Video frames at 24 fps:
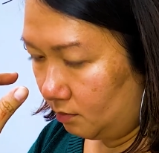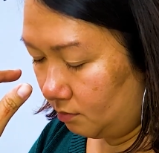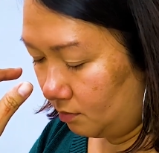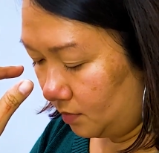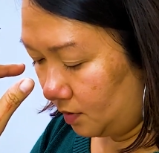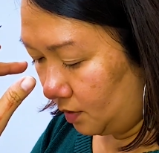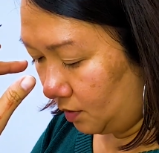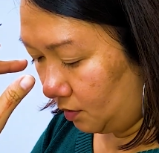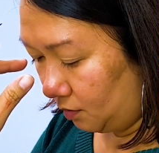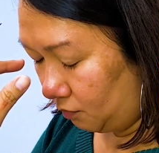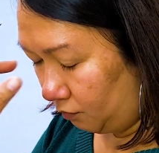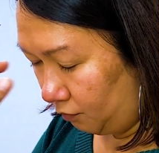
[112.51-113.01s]

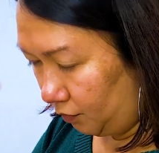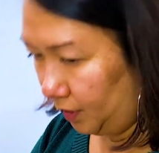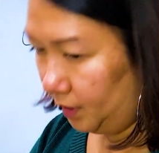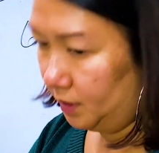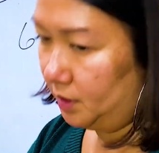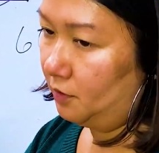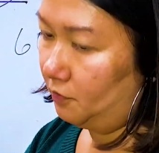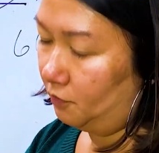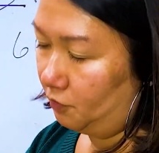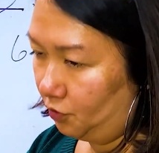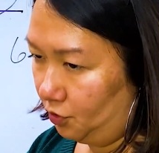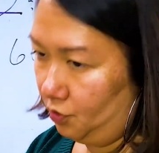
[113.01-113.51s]
the wrist
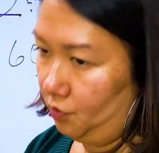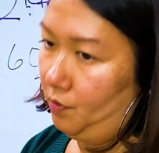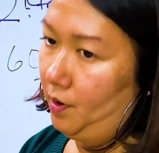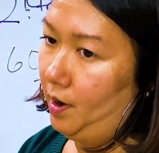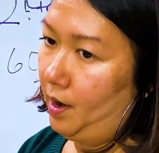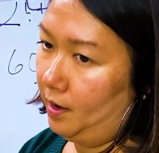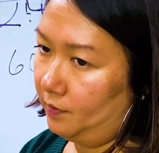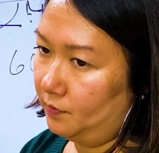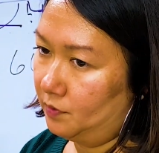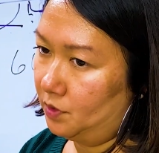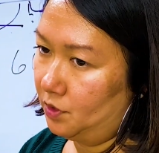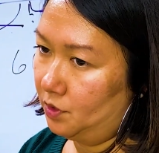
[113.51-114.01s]
if you don't
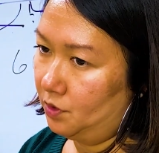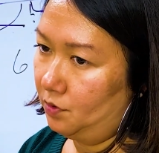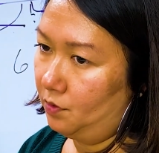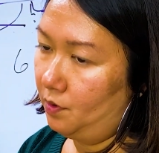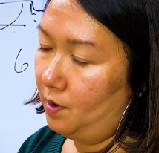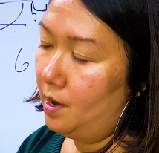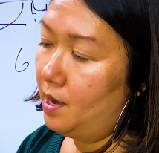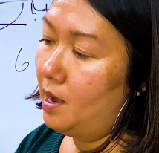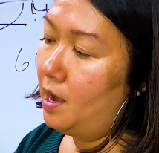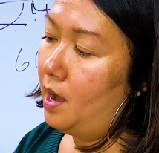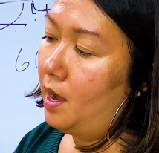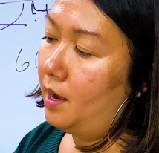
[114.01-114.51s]
have to.
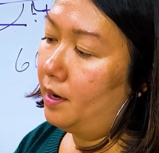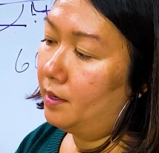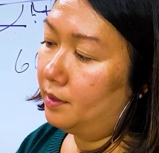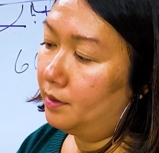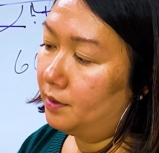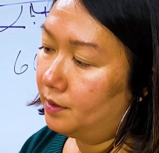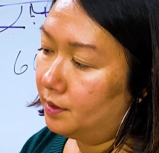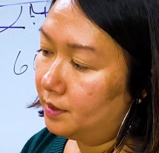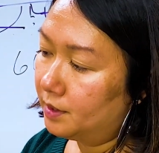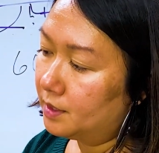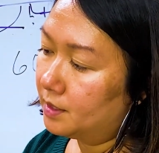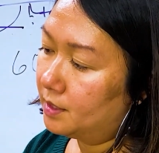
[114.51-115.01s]
And in
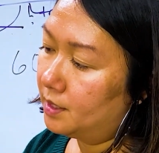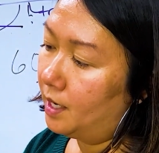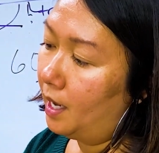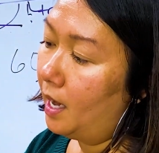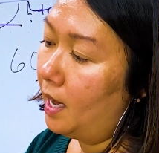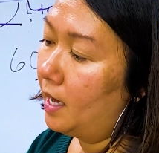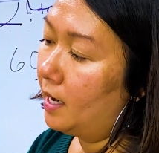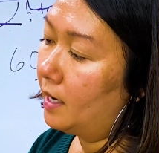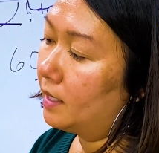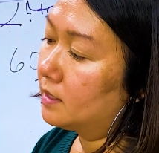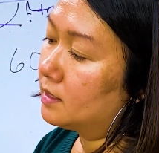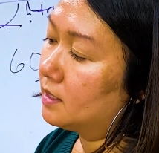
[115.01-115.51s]
this
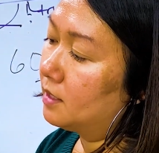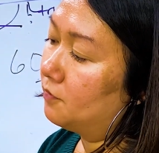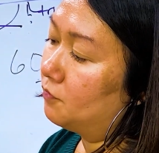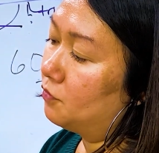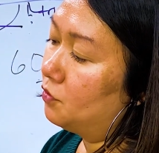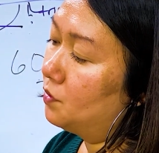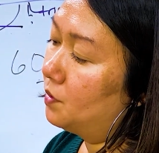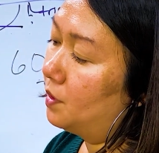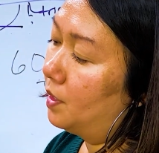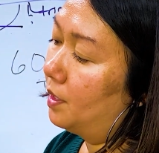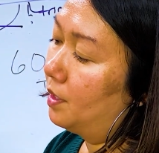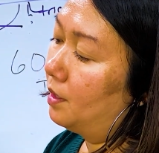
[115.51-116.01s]
case, if you
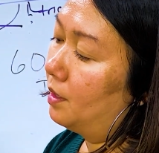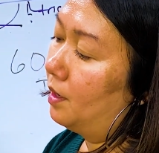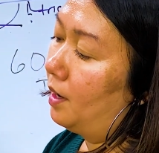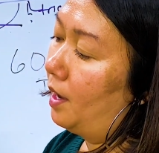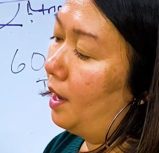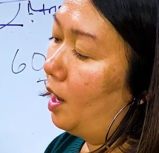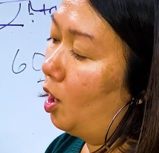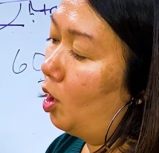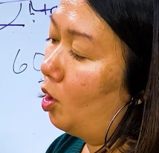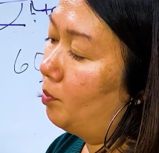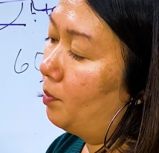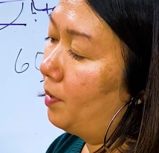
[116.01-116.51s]
can
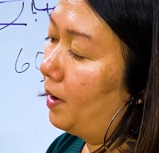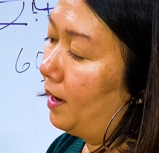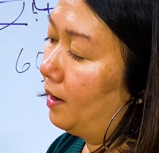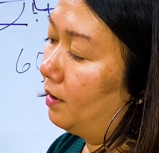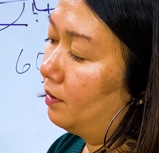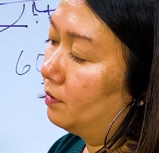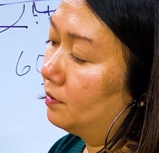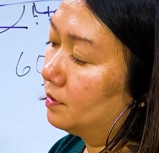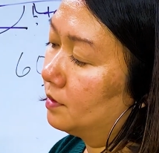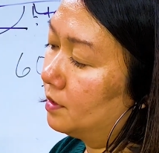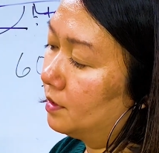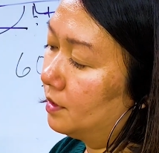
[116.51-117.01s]
help
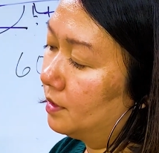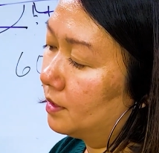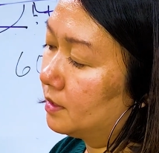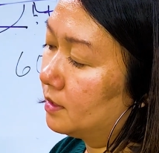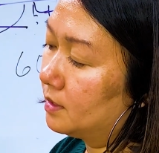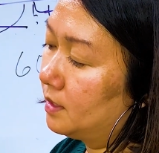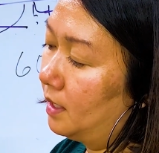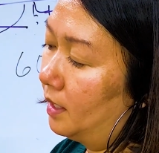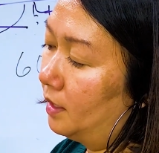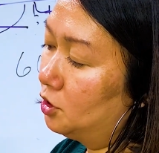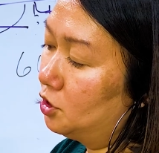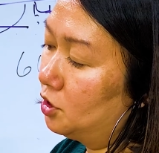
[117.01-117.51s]
out the
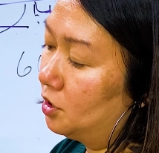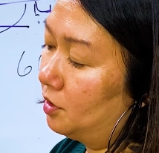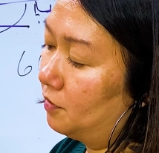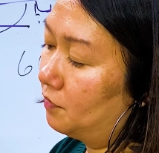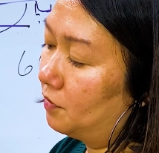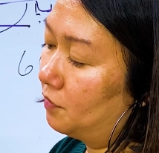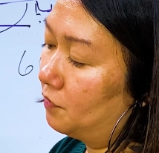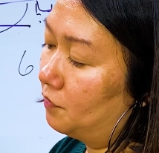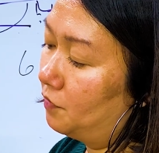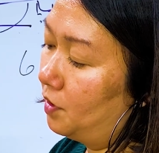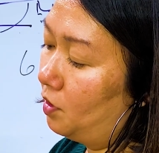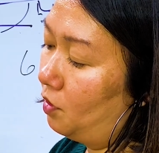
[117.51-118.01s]
extension of
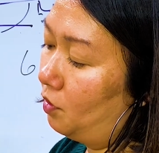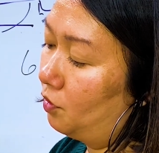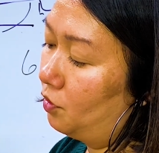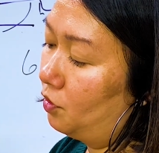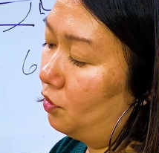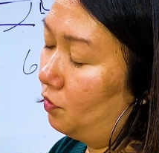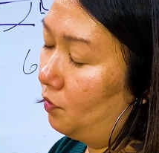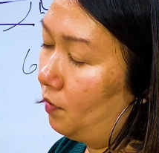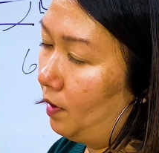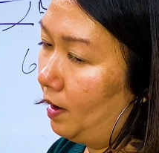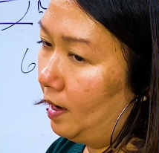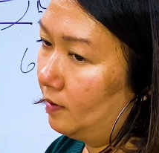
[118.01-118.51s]
the finger, you
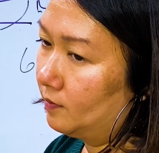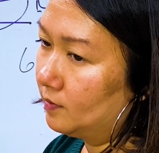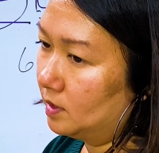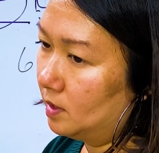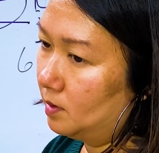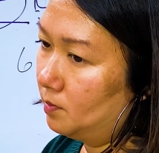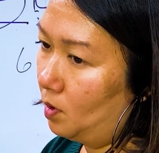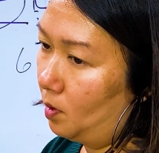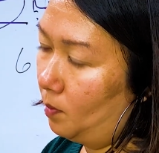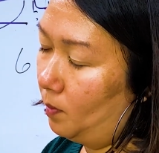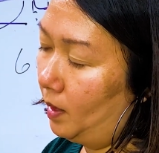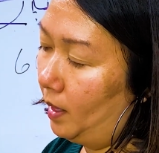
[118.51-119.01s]
don't have to
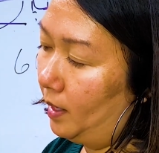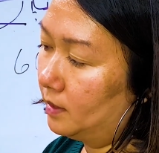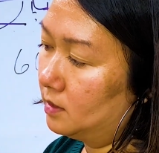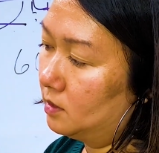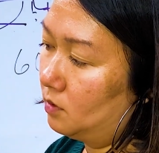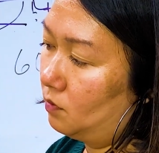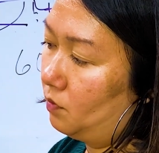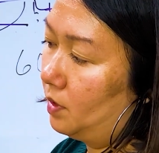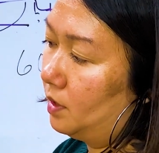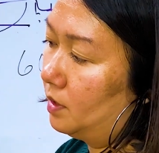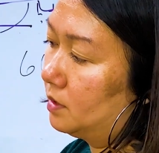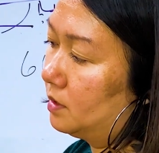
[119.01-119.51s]
immobilize the
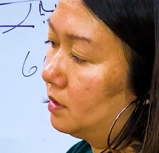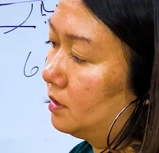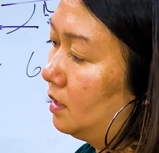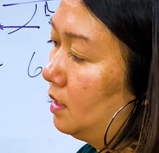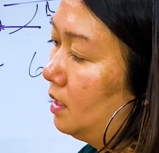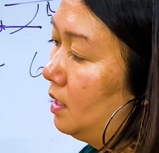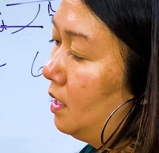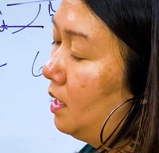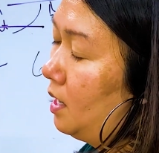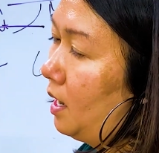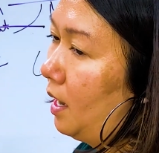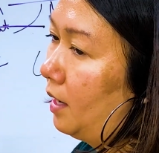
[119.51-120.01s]
wrist.
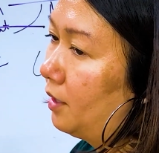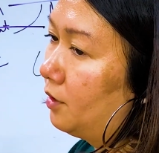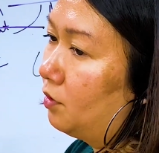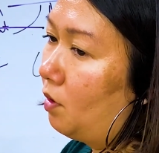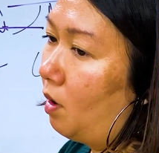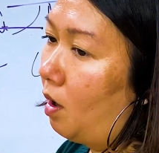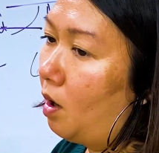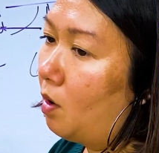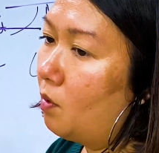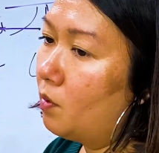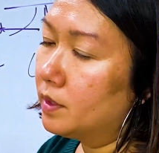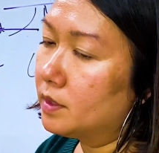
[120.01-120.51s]
And you're
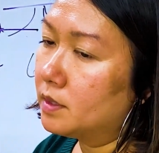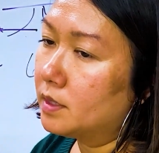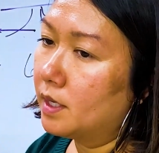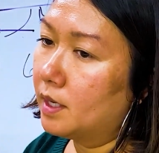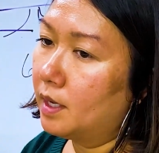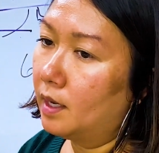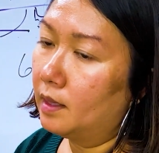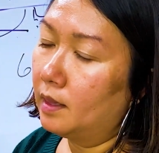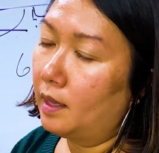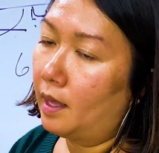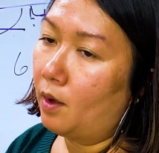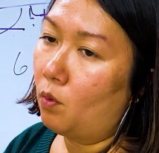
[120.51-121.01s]
always
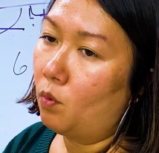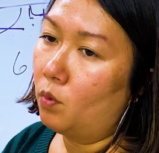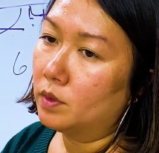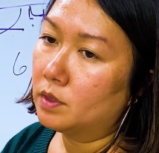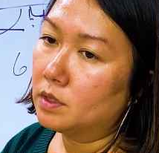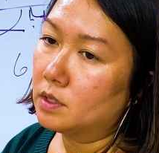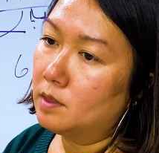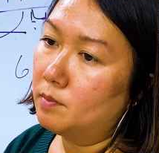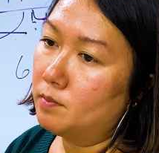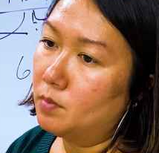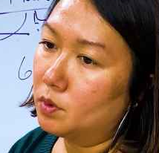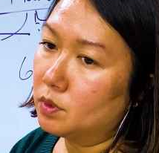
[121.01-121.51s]
thinking like, what's
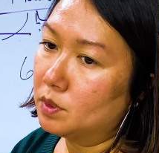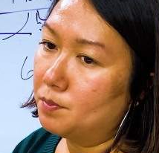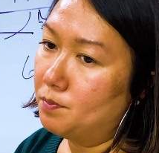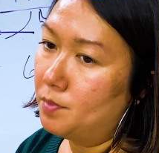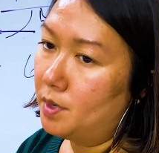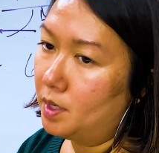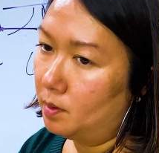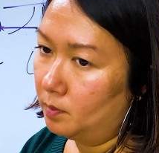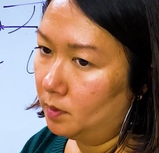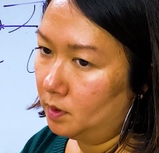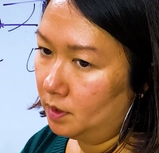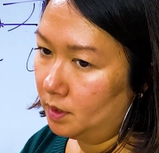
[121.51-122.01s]
the most
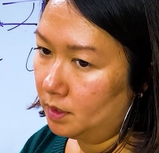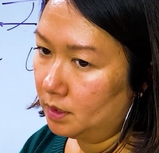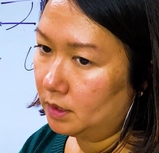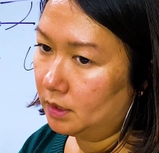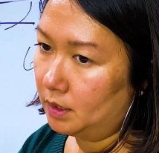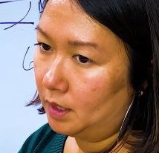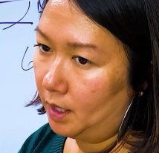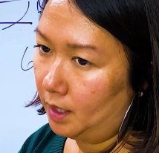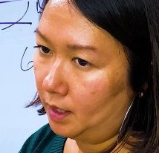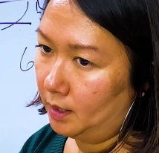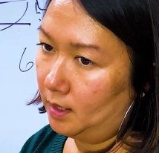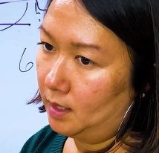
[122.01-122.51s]
minimalist
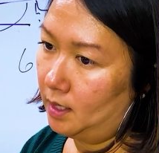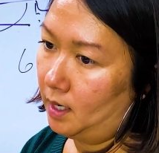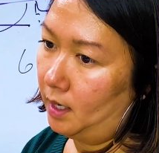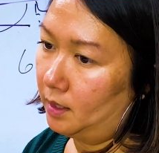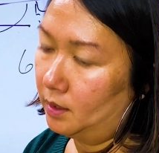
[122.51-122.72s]
thing that I